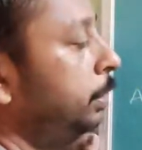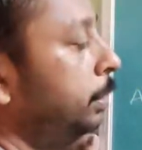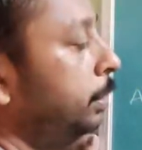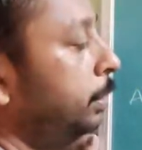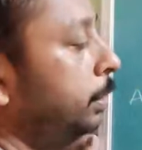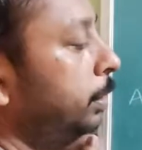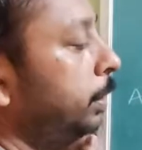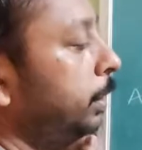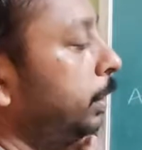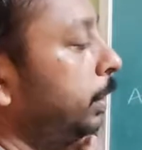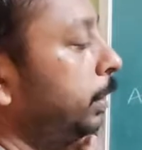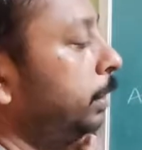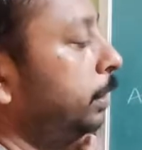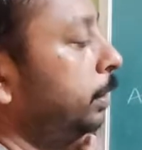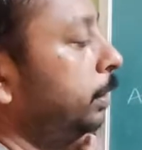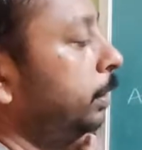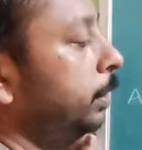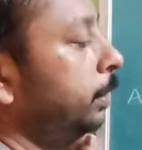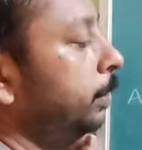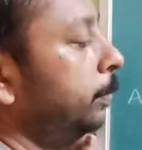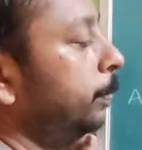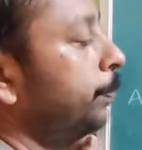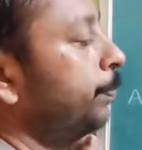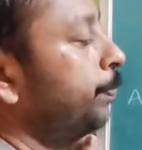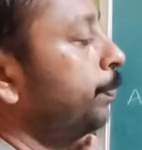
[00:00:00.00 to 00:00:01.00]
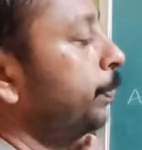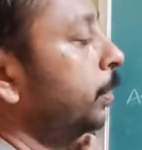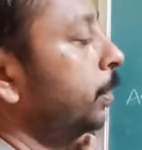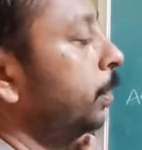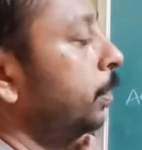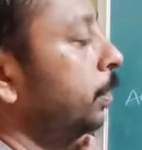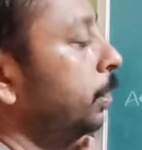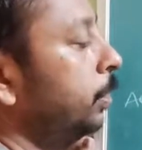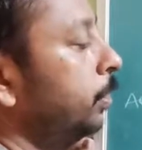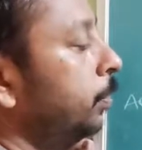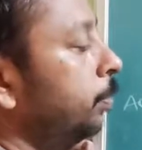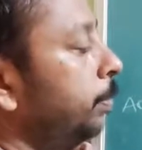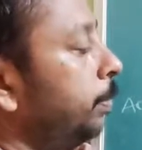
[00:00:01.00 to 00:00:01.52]
linear.
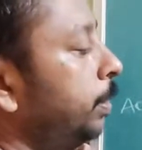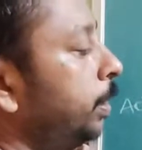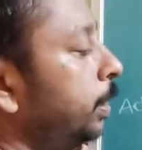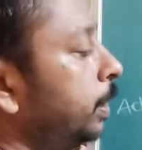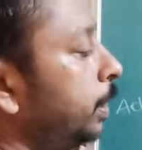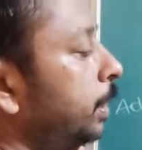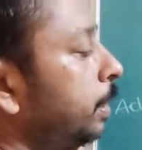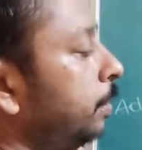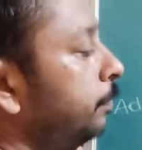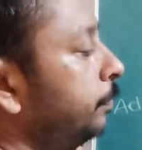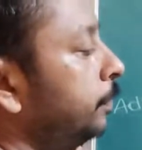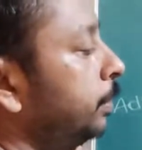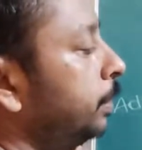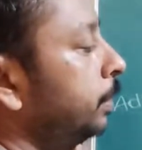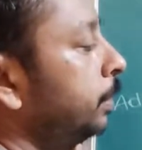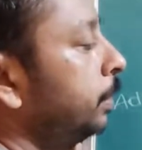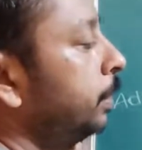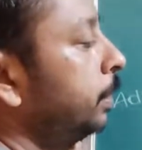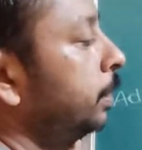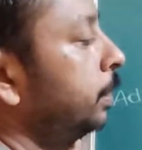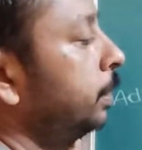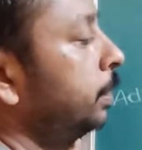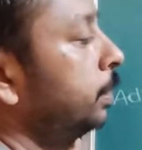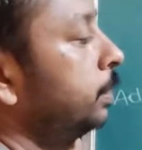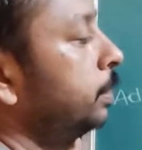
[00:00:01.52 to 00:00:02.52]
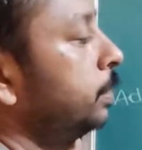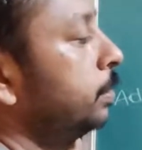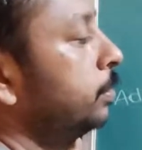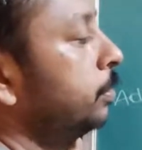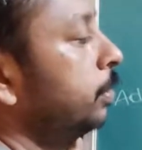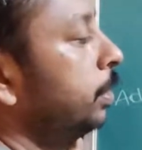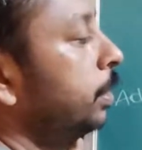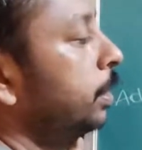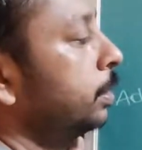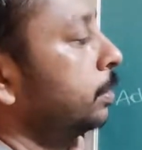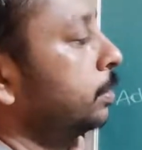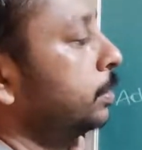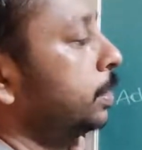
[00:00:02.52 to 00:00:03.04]
Now but after that this is
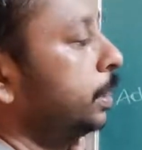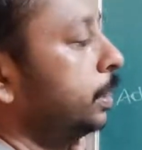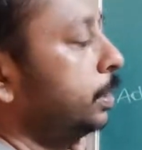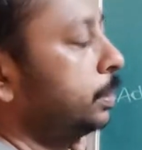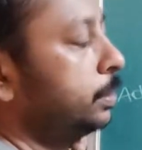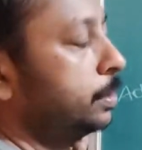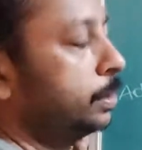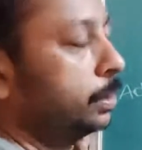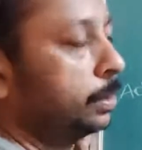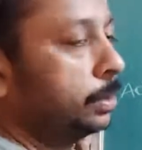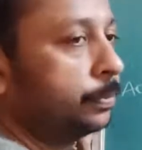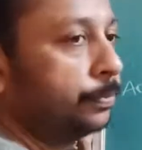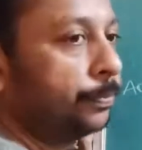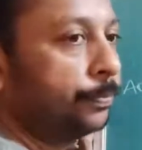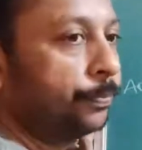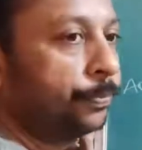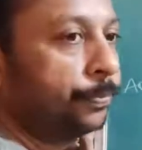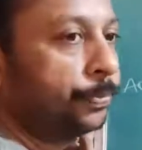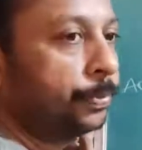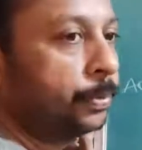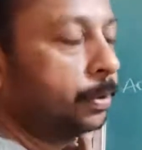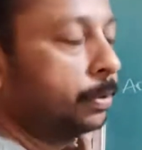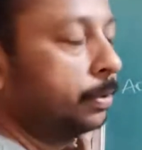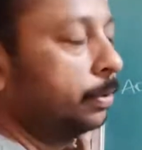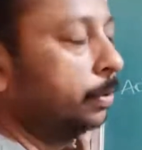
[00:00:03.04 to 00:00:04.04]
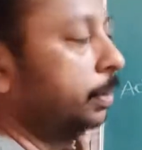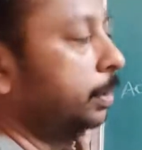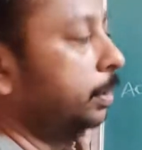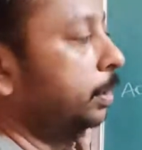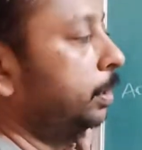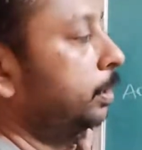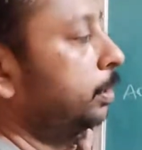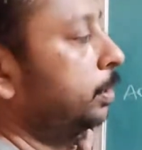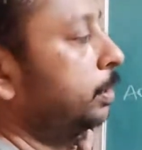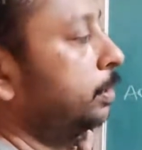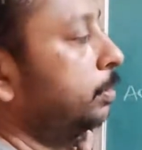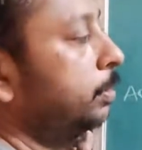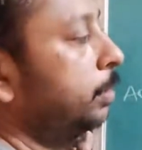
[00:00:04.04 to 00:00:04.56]
not changing. Okay,
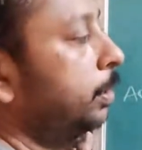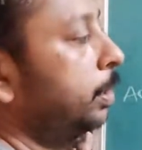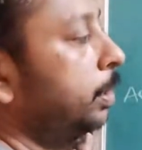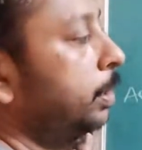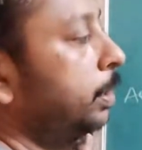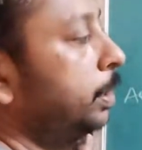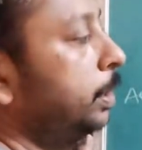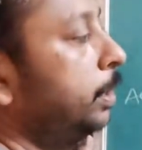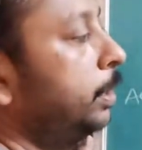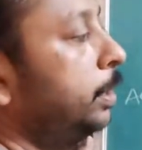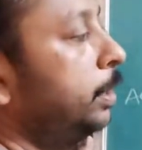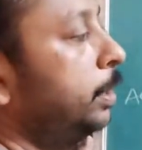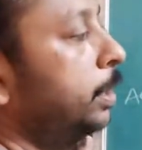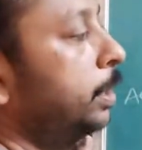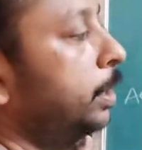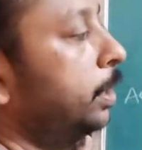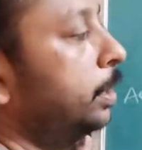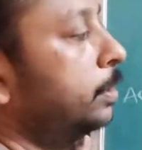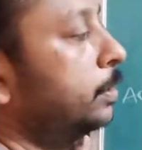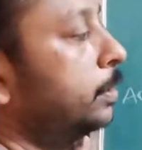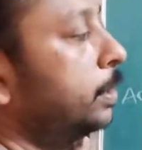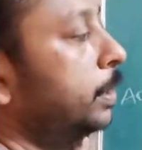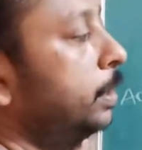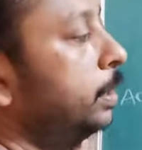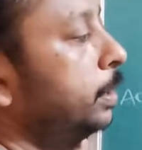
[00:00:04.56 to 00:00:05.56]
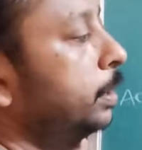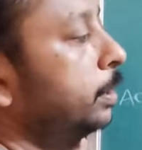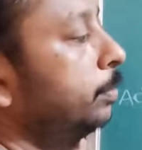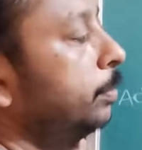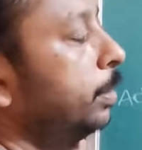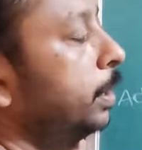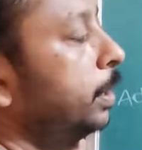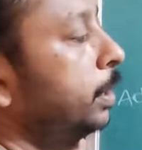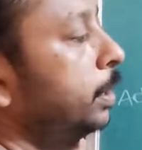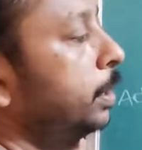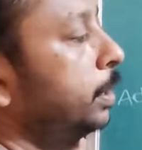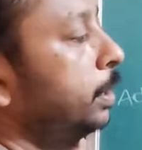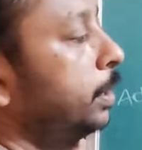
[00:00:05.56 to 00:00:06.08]
this is not linearly changing,
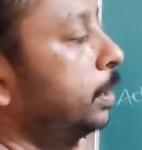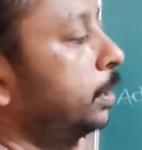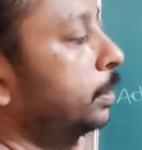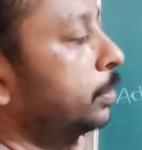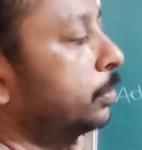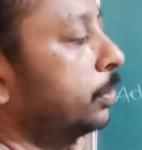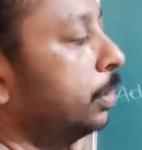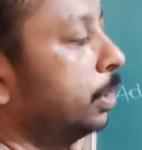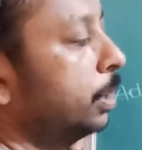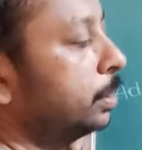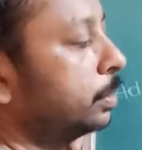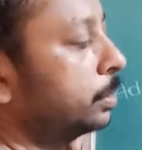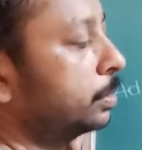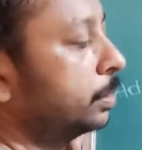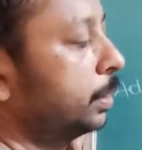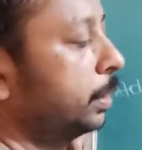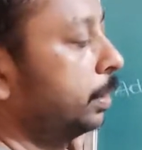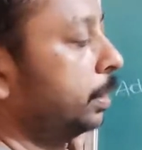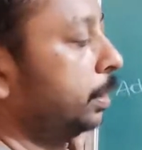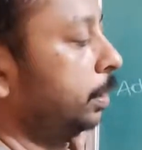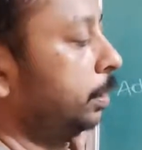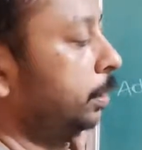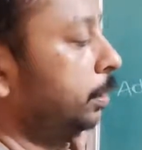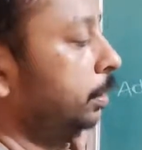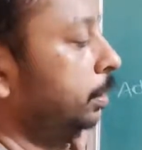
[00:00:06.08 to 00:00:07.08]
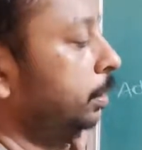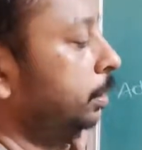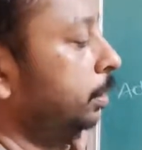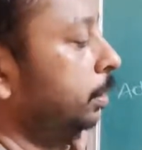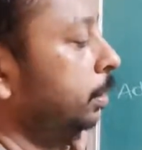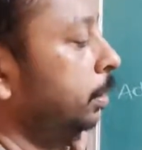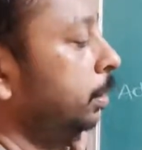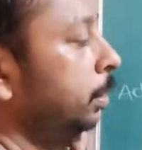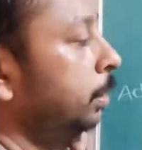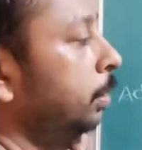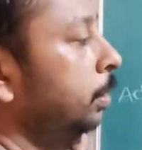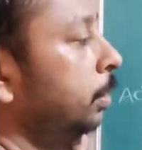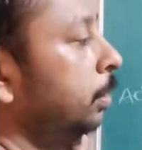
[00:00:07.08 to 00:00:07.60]
but it is constant here.
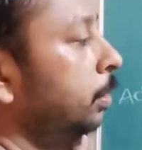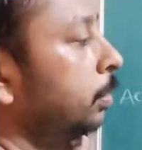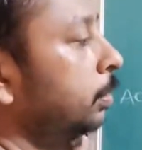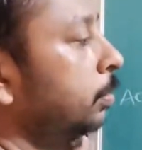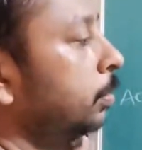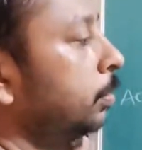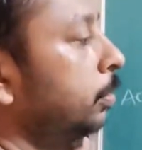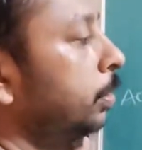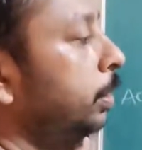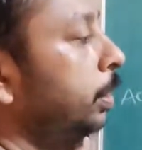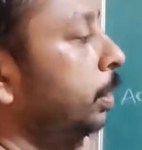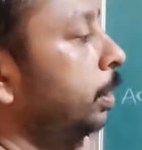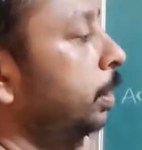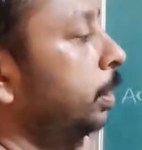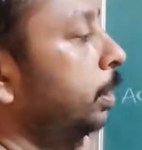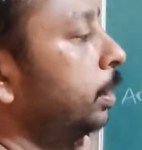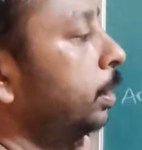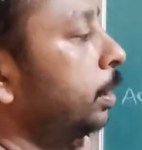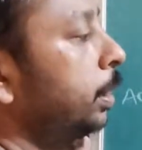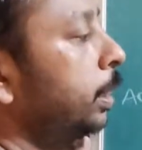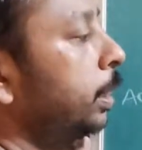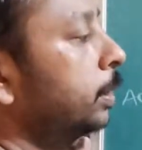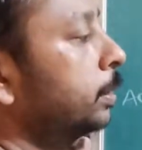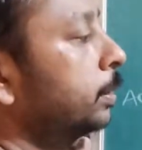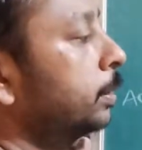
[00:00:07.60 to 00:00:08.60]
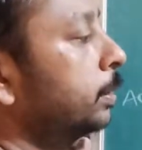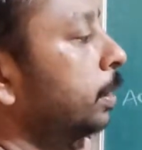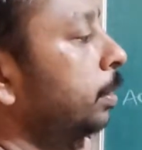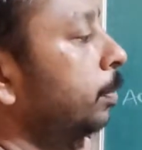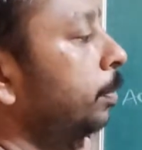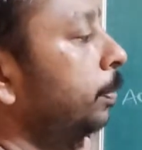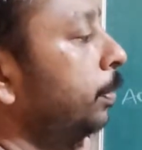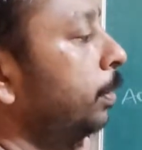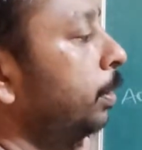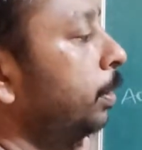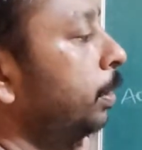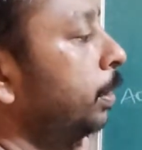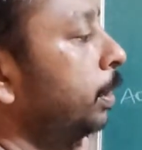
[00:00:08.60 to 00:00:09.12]
So here x
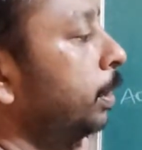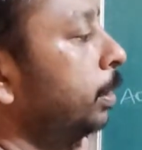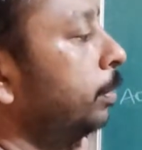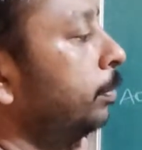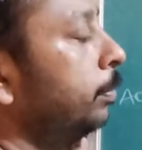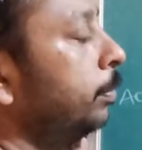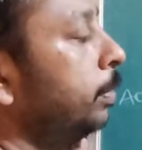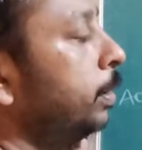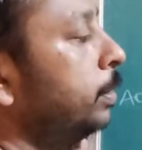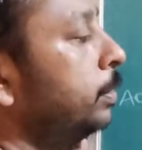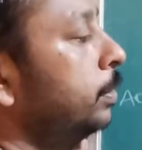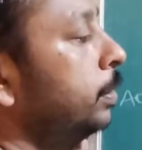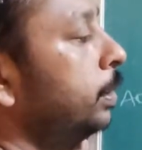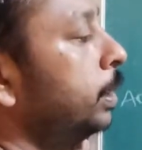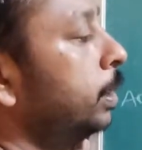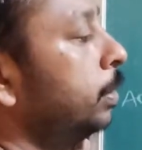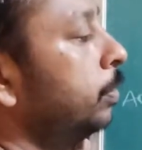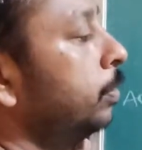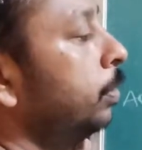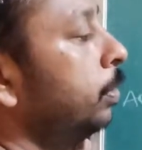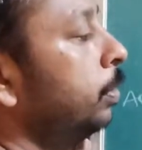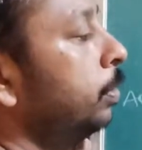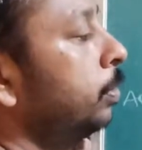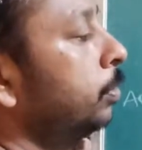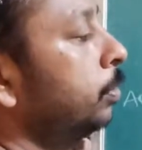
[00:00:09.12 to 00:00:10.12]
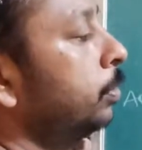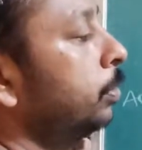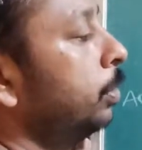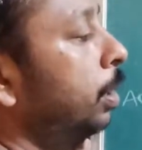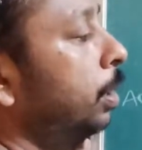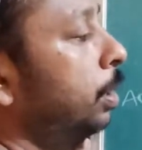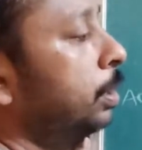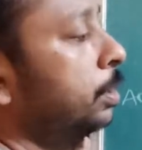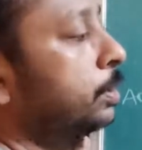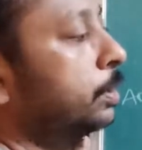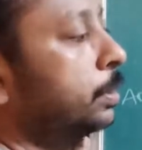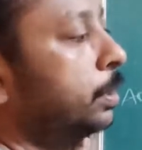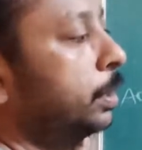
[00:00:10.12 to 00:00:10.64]
upon m is equal to
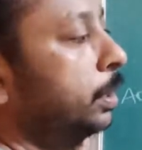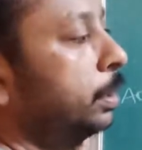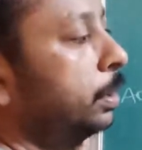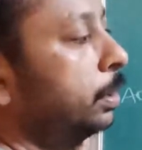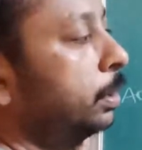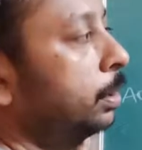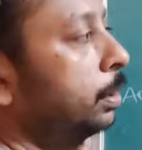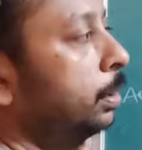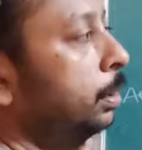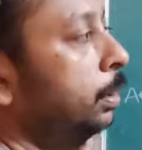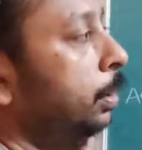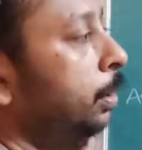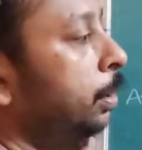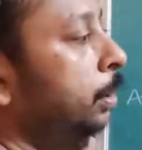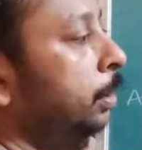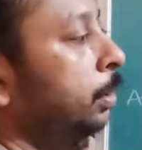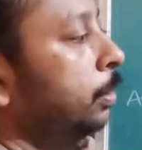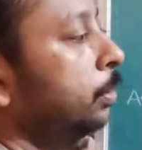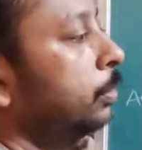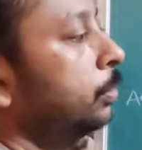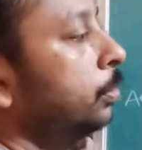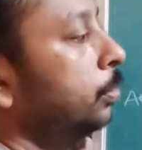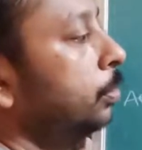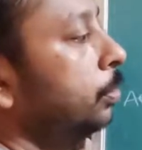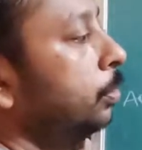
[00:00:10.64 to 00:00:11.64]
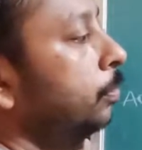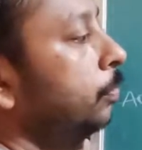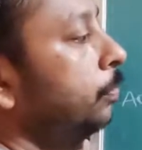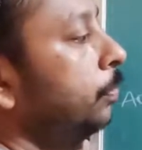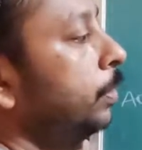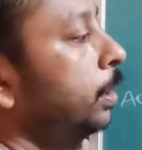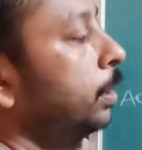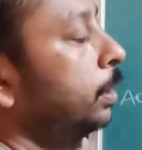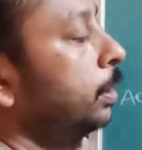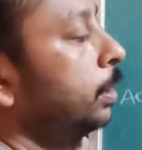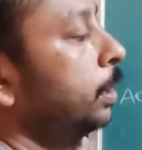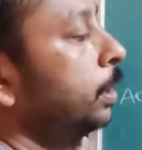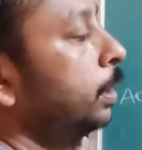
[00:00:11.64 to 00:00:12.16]
constant. So
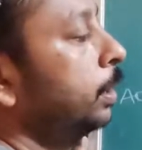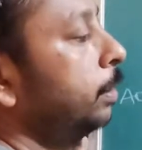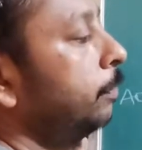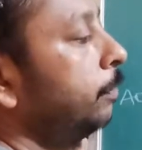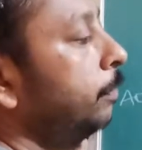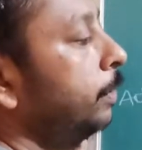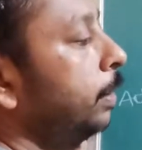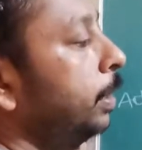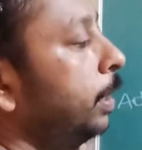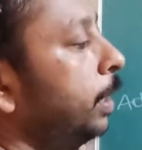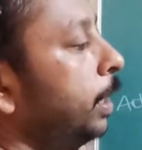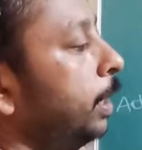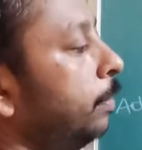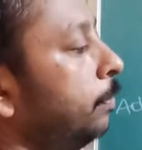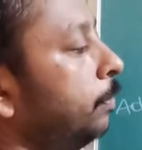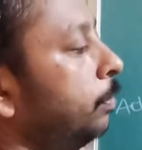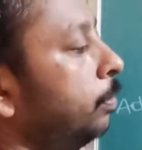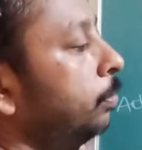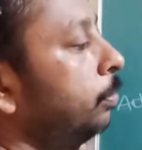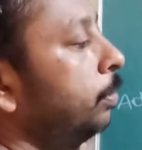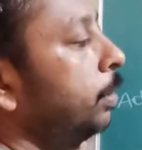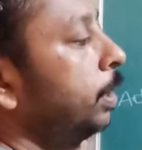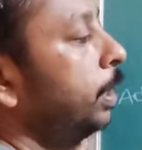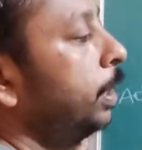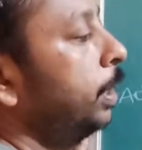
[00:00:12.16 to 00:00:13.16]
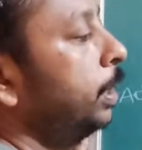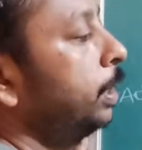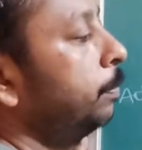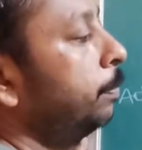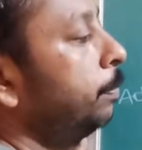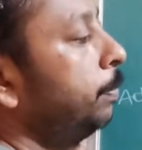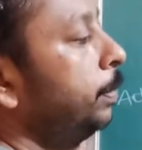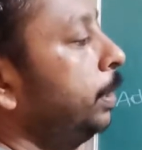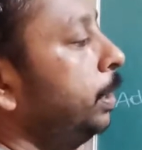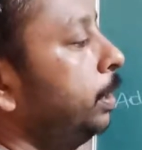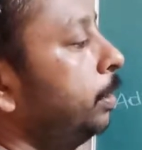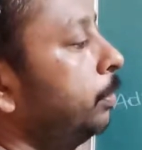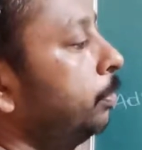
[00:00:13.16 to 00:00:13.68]
for that, if I have to write
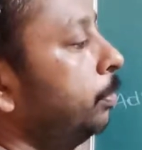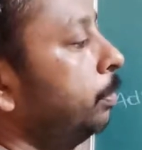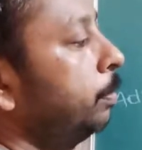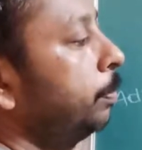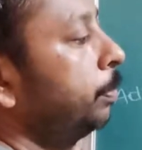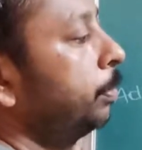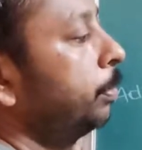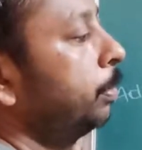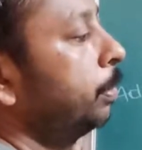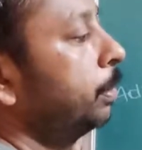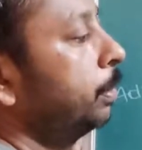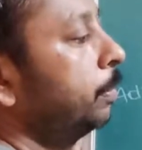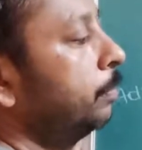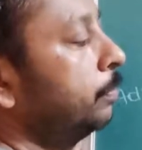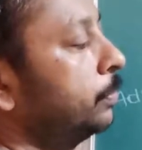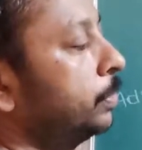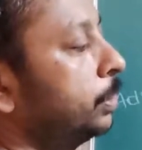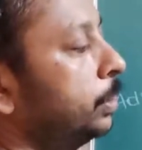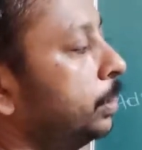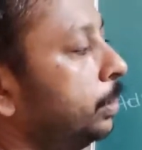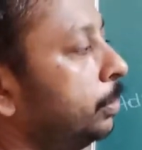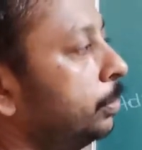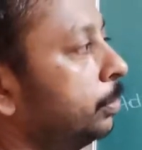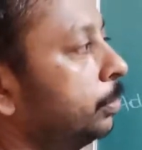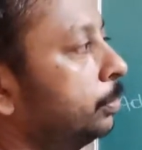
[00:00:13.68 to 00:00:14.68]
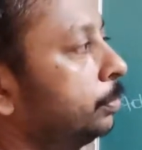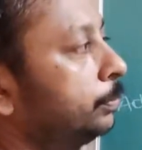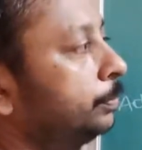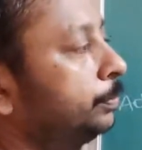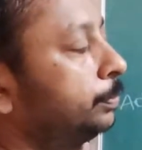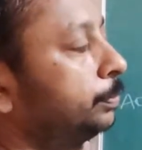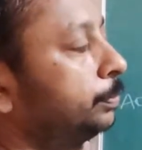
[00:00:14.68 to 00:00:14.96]
p to the power of 0,